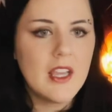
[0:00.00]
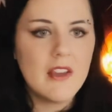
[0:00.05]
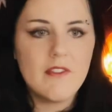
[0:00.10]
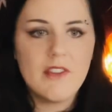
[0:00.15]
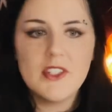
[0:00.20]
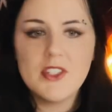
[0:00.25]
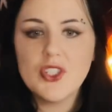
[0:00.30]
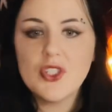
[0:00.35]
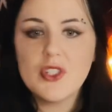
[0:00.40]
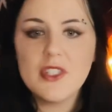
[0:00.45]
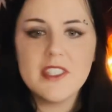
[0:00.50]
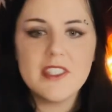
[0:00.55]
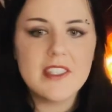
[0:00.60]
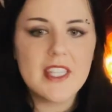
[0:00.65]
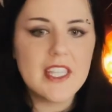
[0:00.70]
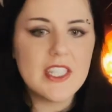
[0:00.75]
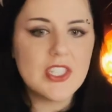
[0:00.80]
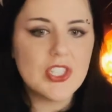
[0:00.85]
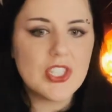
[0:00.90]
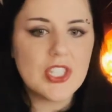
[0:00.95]

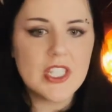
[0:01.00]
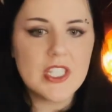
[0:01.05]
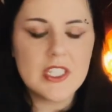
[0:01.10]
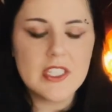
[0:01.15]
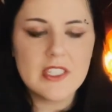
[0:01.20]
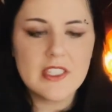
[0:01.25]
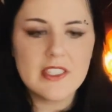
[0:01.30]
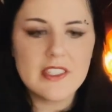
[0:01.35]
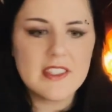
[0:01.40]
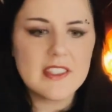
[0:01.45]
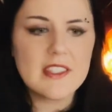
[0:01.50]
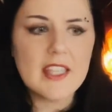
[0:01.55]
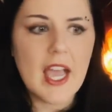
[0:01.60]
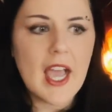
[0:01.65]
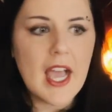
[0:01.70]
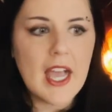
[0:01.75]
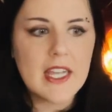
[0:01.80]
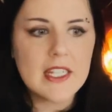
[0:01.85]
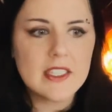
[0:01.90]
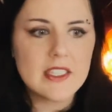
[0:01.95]
visualizations,
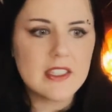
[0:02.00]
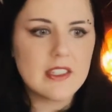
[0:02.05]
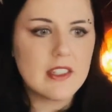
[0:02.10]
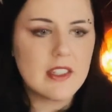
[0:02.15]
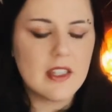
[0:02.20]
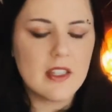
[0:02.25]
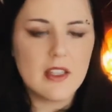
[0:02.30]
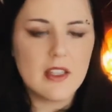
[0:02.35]
sats,